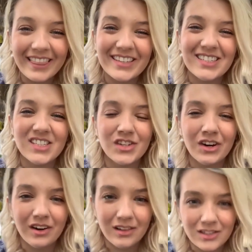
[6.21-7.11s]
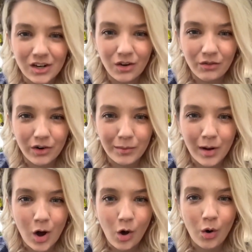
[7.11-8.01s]
This is Turning Stone from
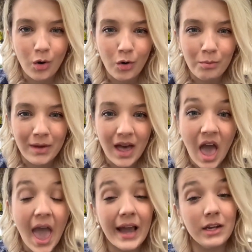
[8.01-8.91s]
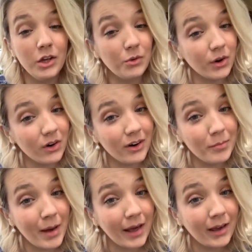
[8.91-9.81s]
home, and you are
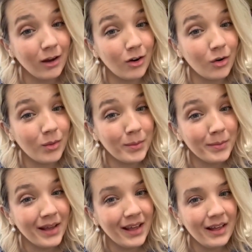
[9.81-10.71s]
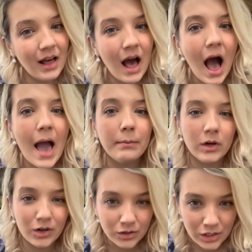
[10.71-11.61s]
in my home.
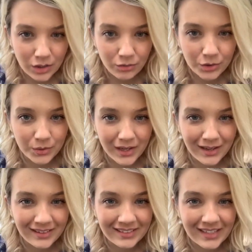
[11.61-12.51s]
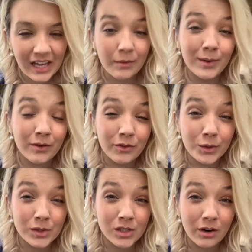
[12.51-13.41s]
I'm Kirston Rooney. I've been a
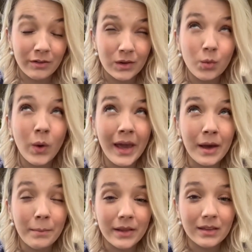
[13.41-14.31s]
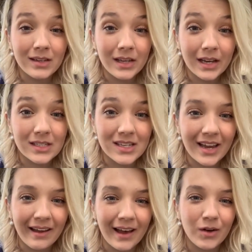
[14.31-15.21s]
food server way up at the TS
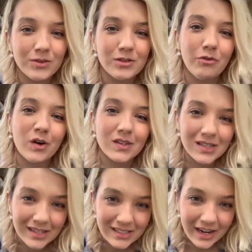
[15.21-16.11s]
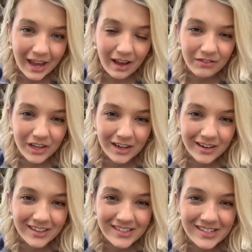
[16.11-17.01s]
Steakhouse for 6.5
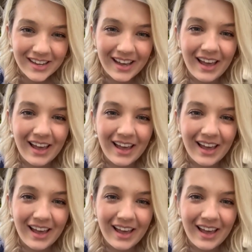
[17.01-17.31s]
years.